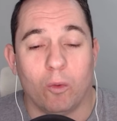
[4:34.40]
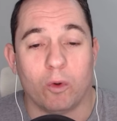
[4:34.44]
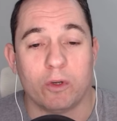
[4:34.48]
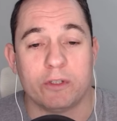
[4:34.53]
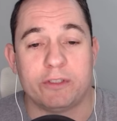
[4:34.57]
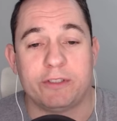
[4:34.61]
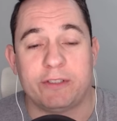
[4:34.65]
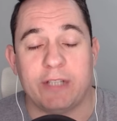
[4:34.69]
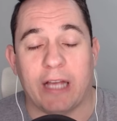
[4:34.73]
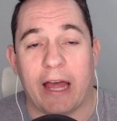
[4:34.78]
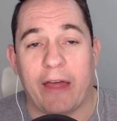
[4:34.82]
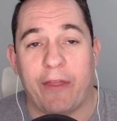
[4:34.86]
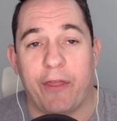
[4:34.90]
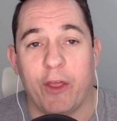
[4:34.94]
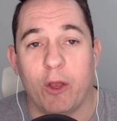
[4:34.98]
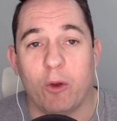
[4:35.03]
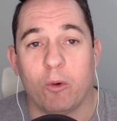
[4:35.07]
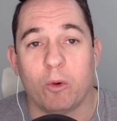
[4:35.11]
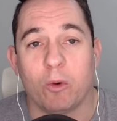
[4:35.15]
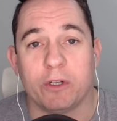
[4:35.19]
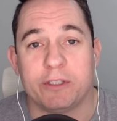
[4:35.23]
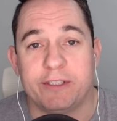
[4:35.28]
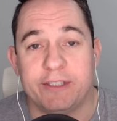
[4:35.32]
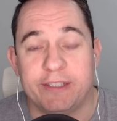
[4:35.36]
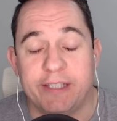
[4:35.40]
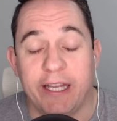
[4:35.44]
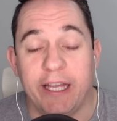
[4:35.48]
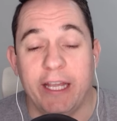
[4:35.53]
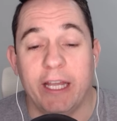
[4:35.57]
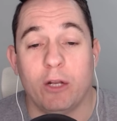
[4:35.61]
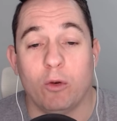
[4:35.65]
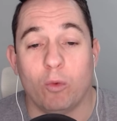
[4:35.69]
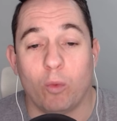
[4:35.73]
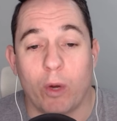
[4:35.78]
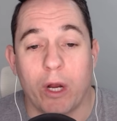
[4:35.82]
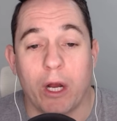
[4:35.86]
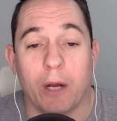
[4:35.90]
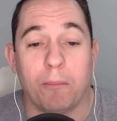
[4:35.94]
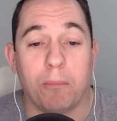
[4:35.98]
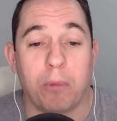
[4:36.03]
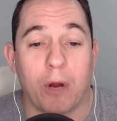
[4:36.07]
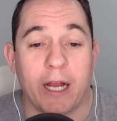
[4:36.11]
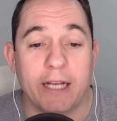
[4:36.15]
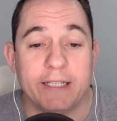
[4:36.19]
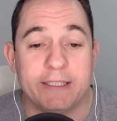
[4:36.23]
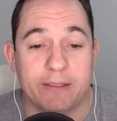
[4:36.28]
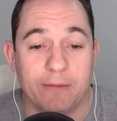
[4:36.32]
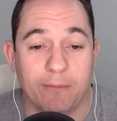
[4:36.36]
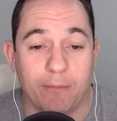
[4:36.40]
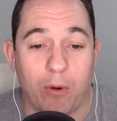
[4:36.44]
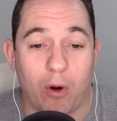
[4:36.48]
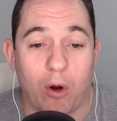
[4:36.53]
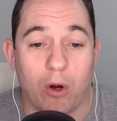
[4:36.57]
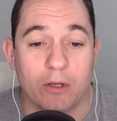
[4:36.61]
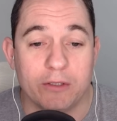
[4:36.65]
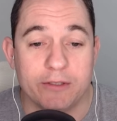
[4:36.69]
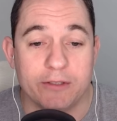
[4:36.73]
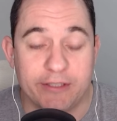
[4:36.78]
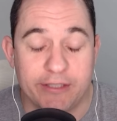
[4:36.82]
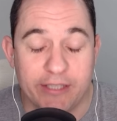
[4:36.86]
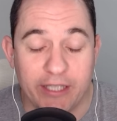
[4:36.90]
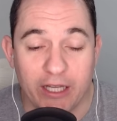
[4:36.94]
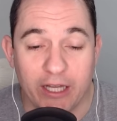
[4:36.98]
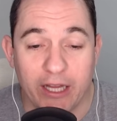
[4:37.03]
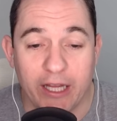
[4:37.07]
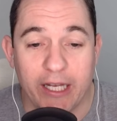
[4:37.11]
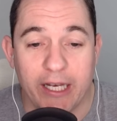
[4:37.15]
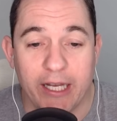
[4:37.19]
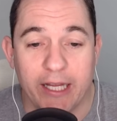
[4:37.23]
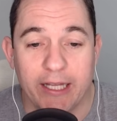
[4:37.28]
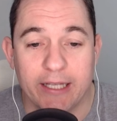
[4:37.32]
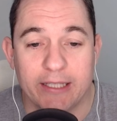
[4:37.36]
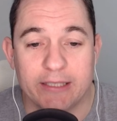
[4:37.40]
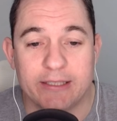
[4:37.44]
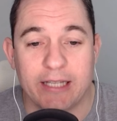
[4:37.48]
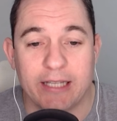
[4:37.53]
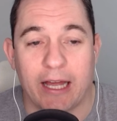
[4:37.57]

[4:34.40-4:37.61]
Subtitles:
seeing where Bryson Barnes' ceiling is.